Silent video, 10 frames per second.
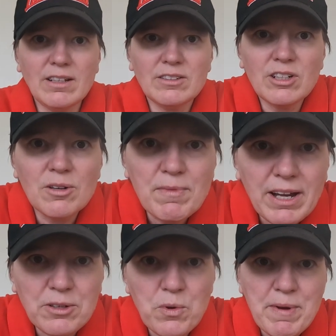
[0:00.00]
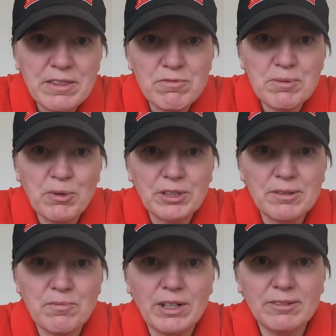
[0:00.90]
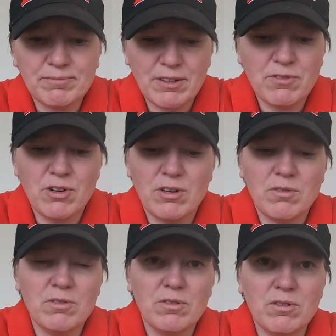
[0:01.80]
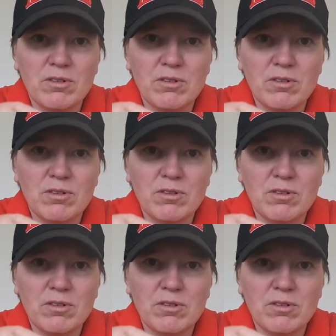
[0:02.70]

So how do we make the rig body? Well, I've got